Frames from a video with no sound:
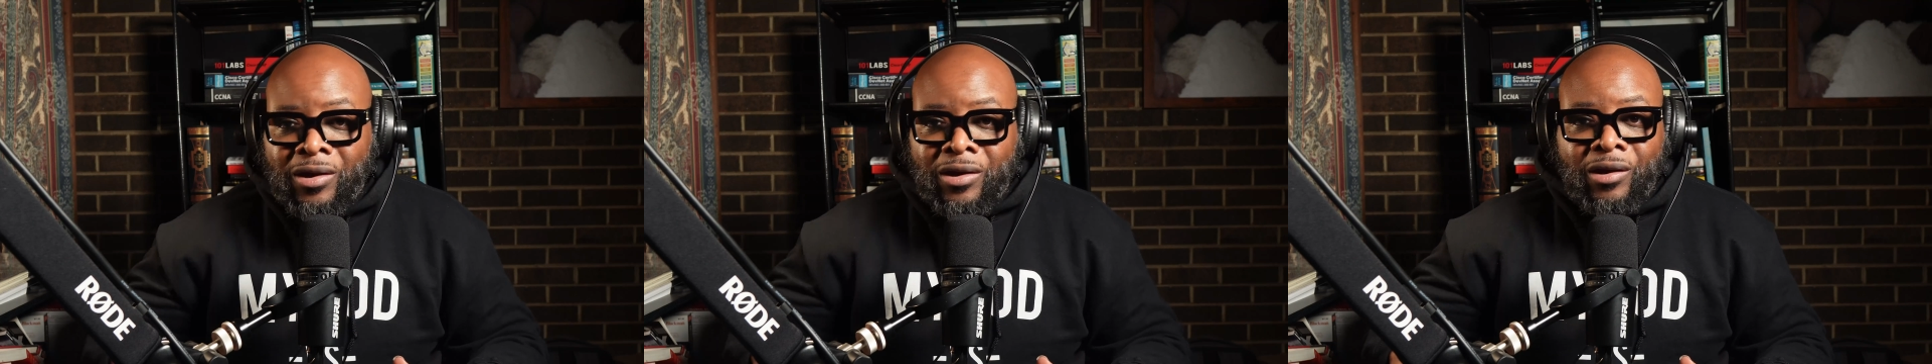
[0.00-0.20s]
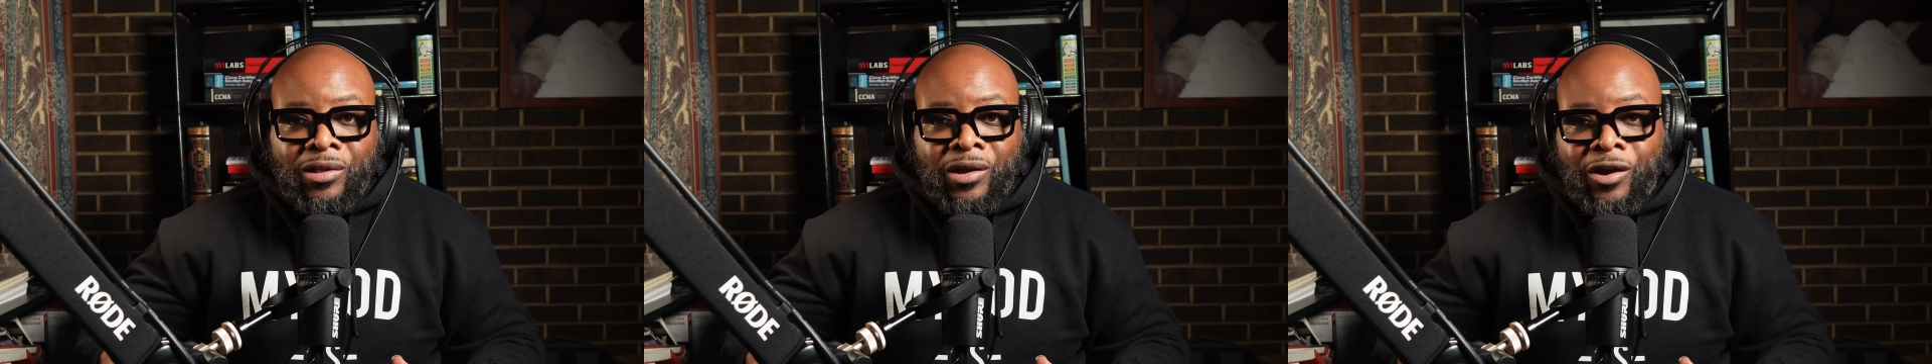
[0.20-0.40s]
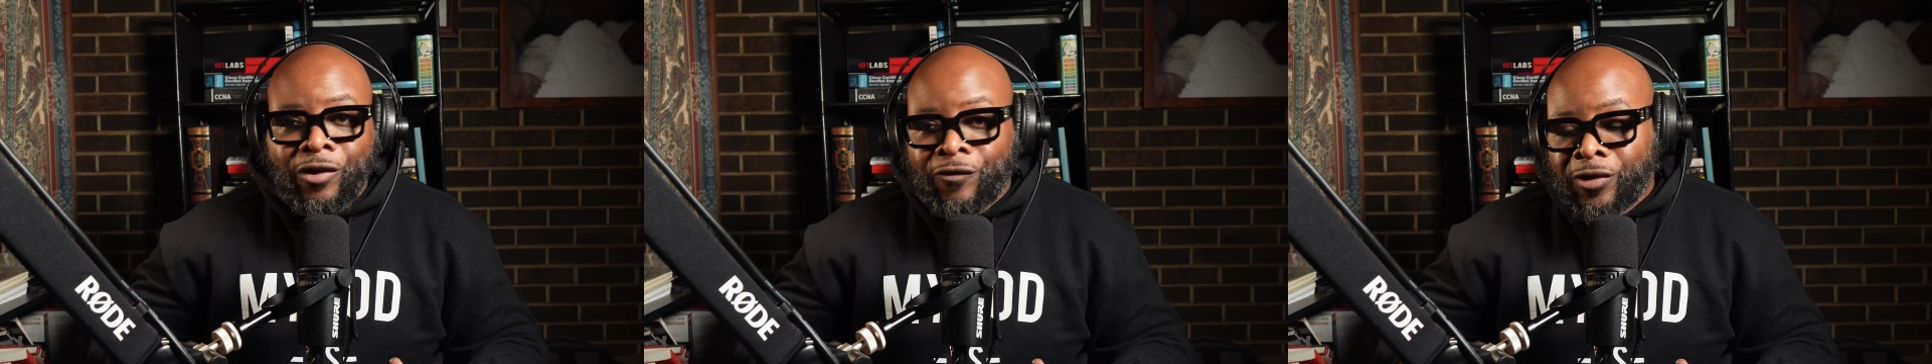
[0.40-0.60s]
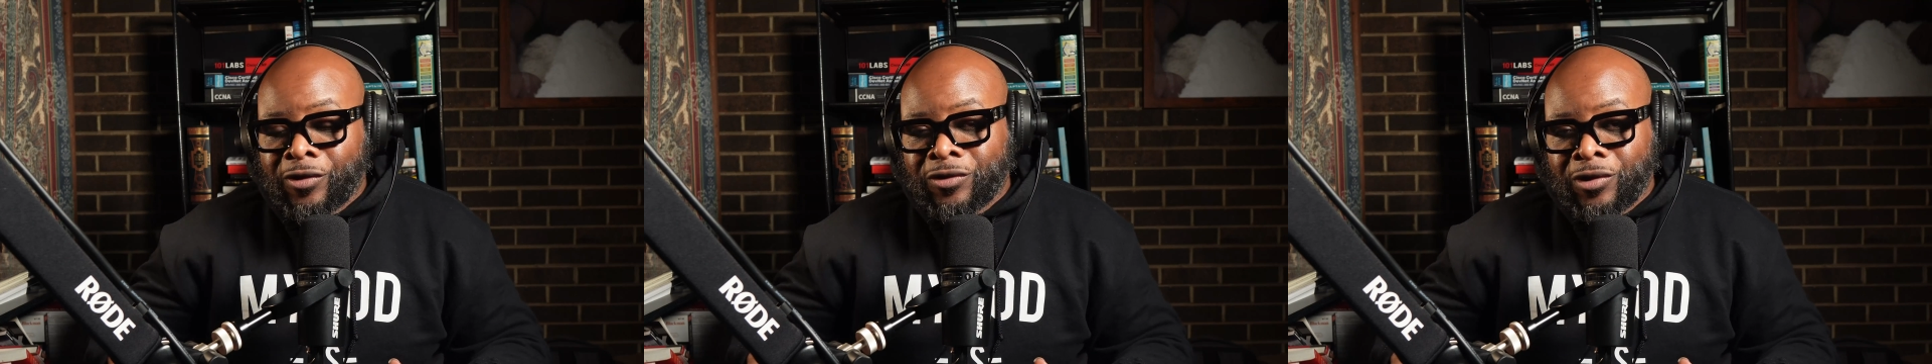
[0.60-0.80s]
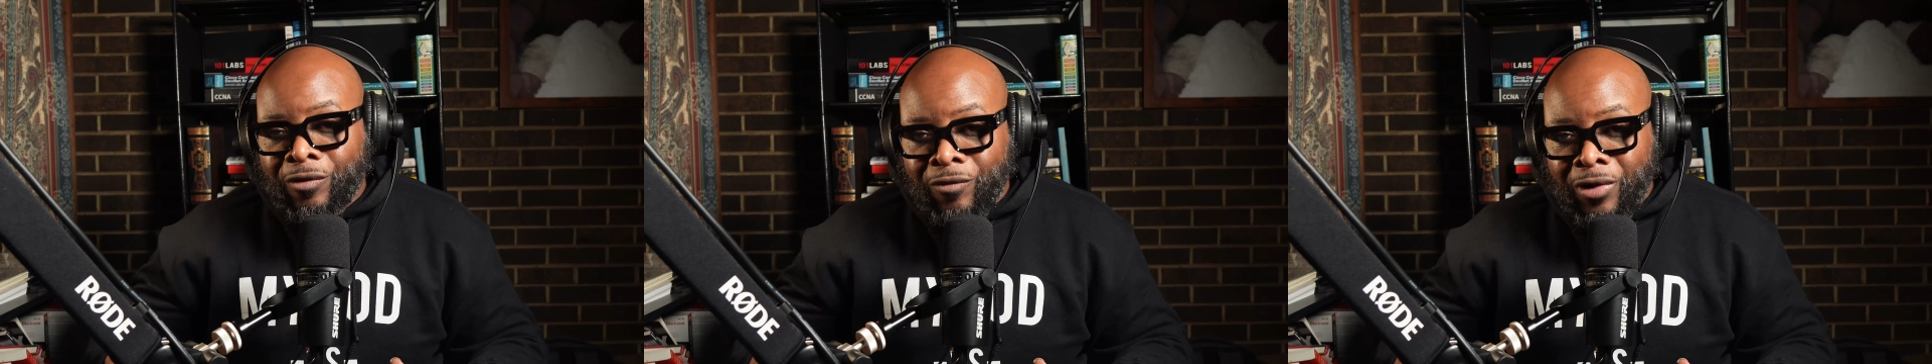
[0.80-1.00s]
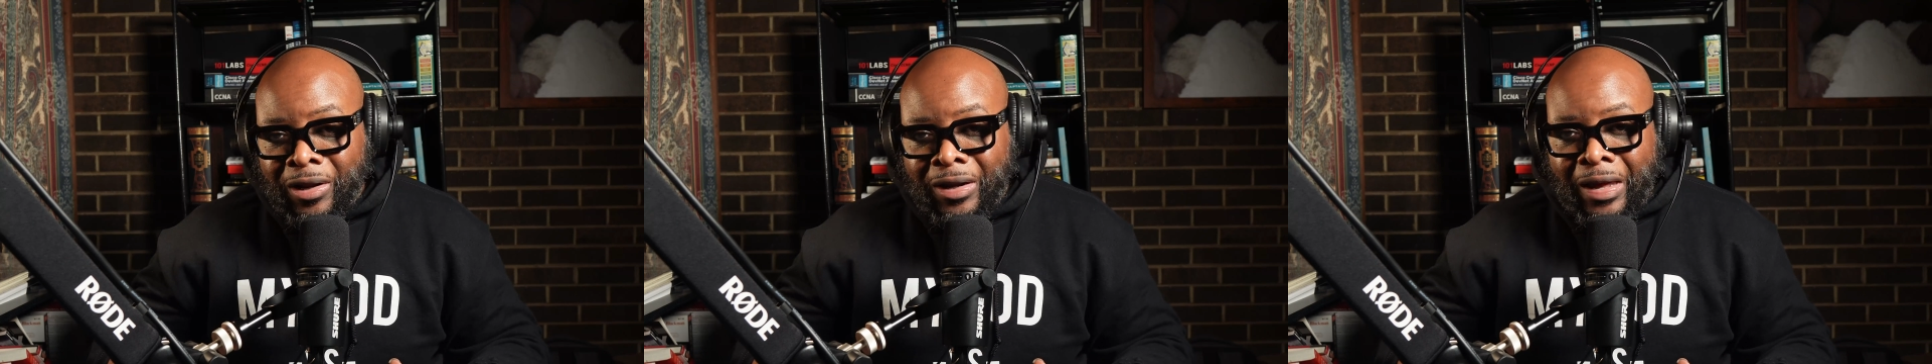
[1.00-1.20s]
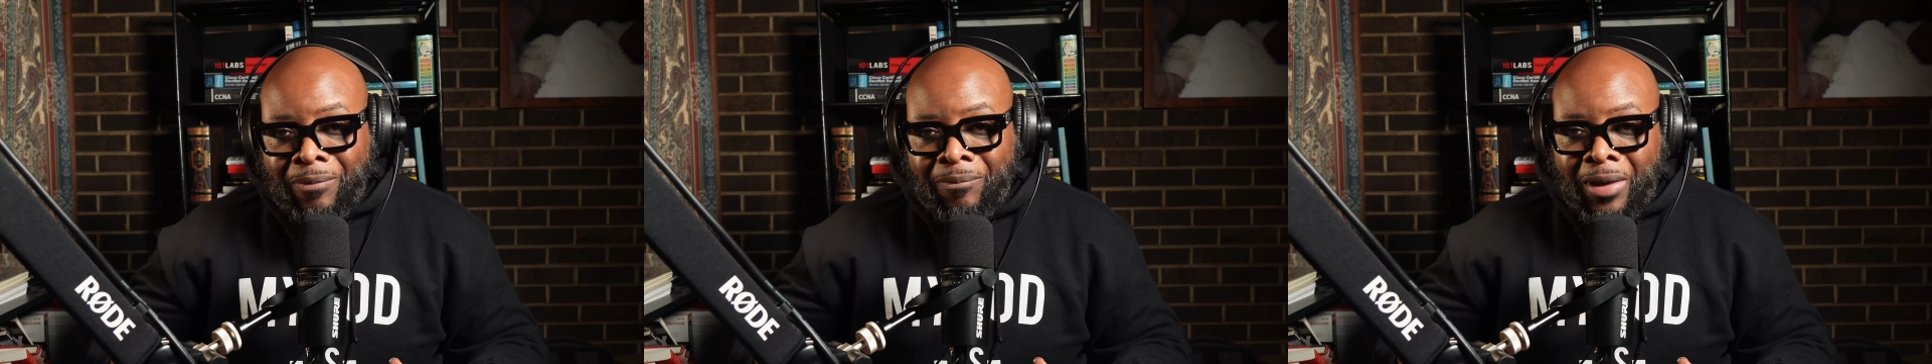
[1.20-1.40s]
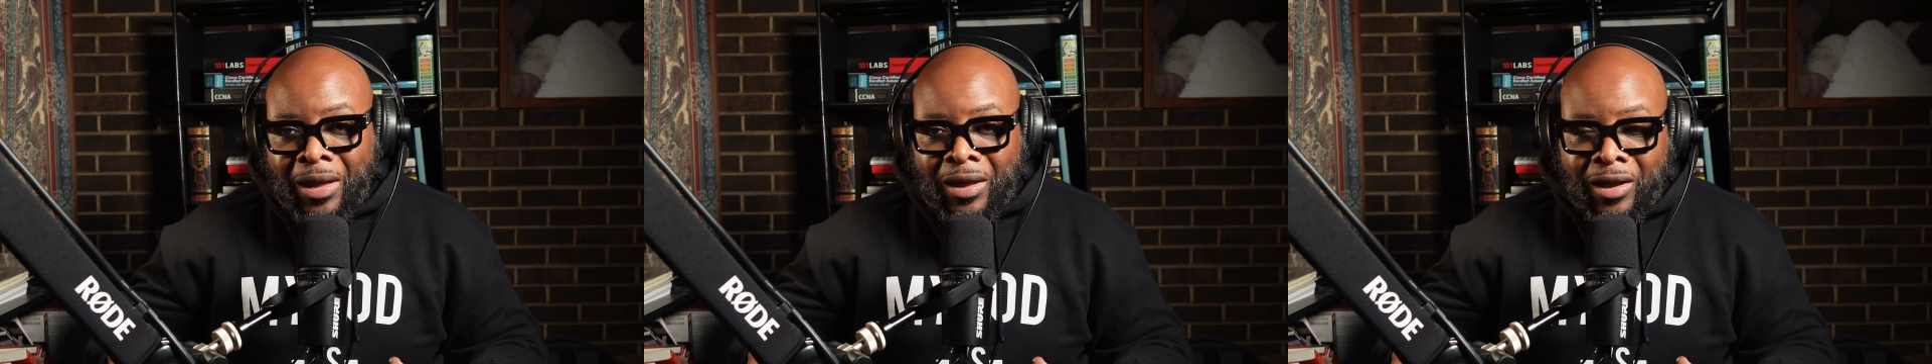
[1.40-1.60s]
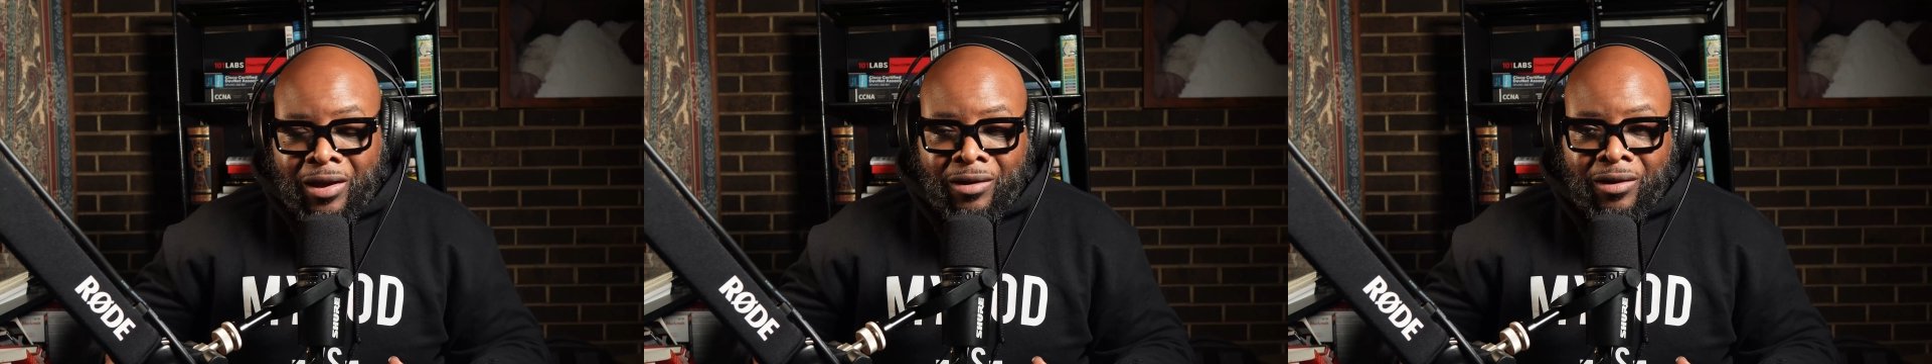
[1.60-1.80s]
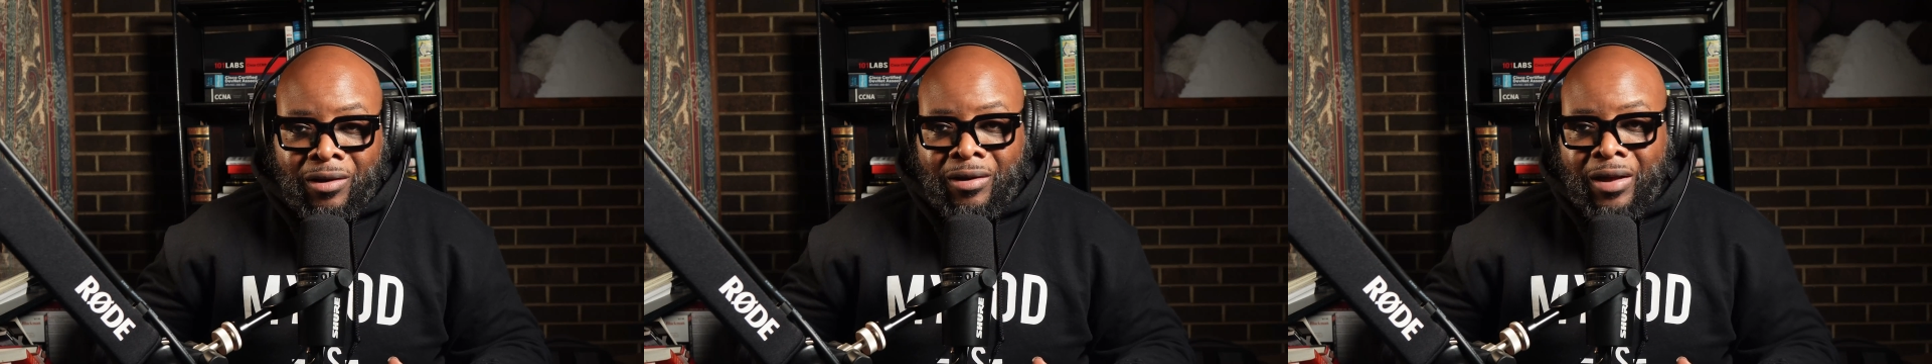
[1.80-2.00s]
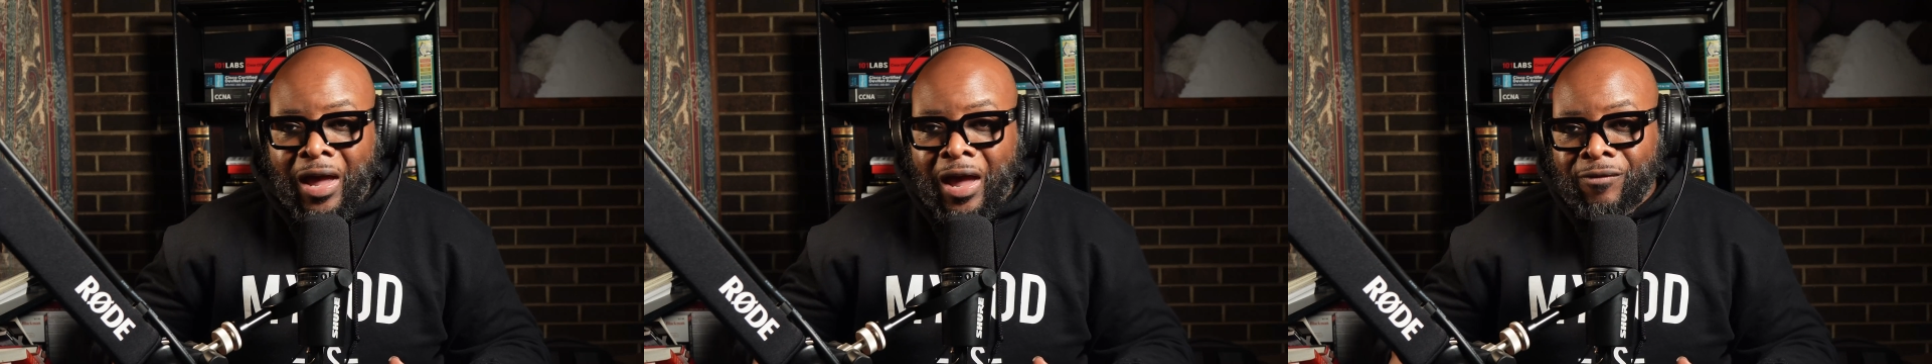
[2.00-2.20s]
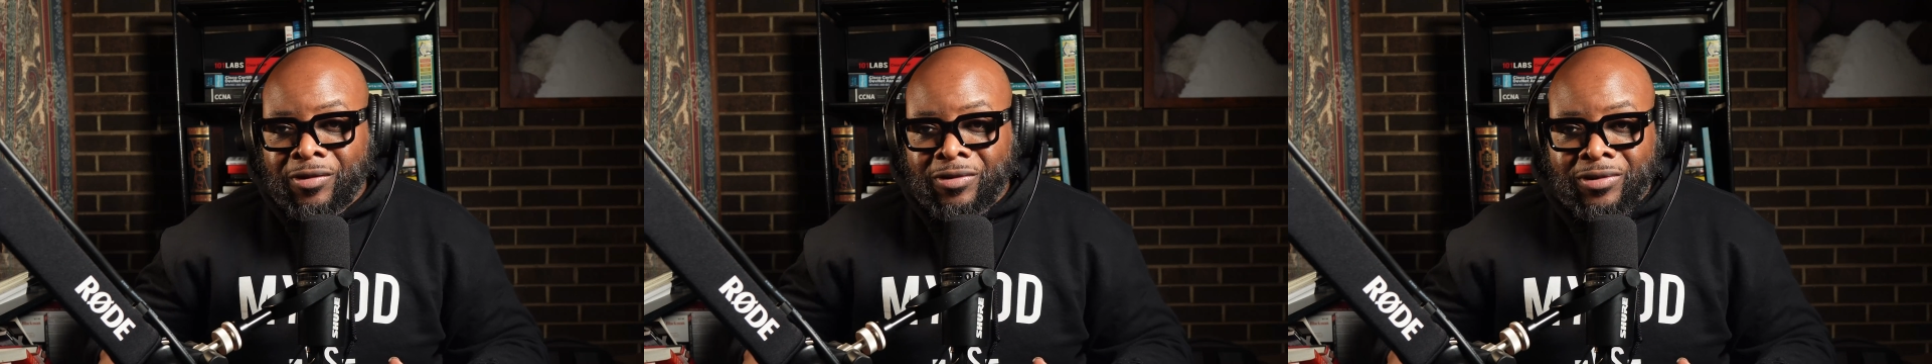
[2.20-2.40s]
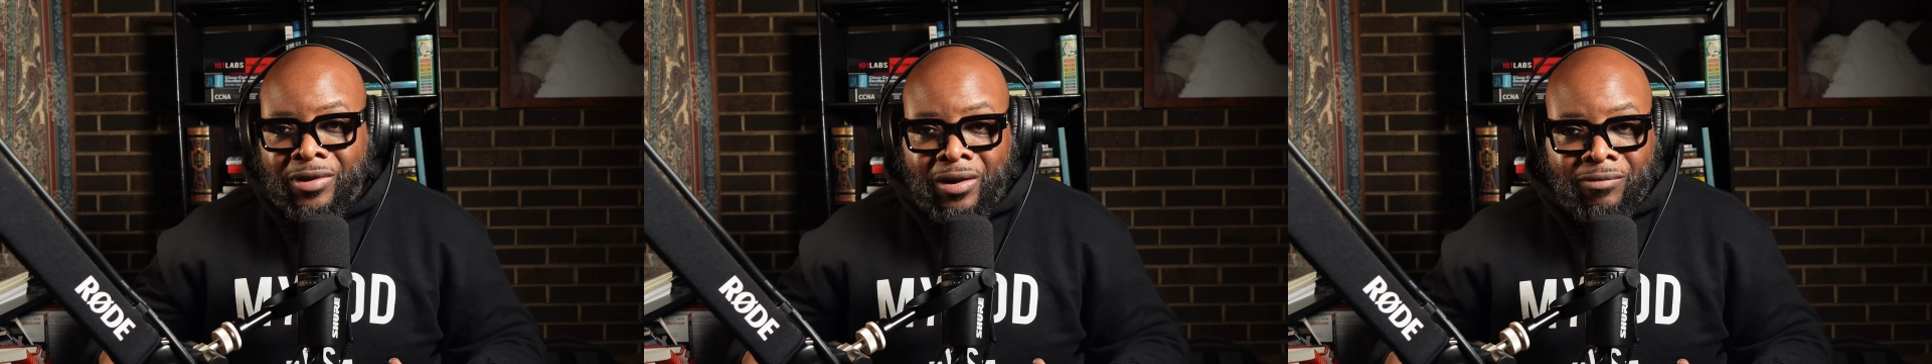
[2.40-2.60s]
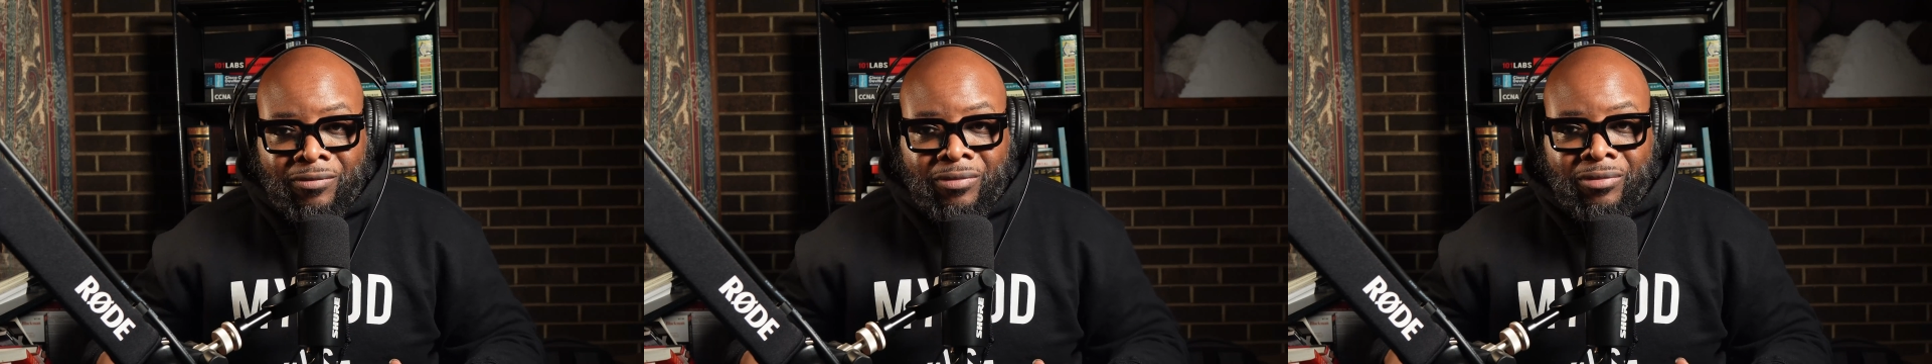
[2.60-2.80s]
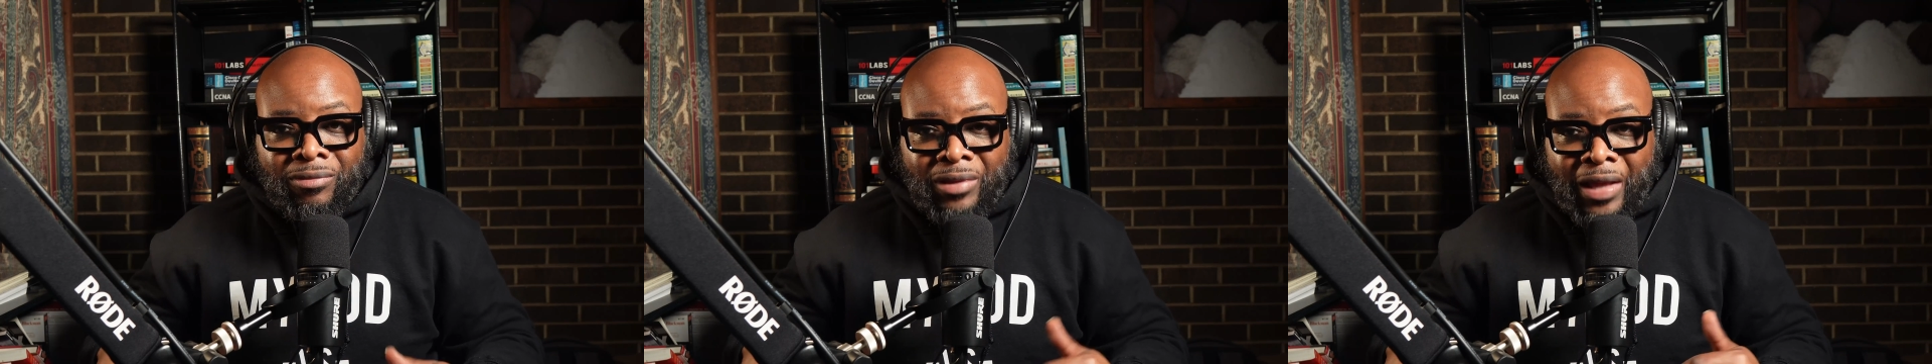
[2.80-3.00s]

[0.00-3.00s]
You're looking for someone that may end up having some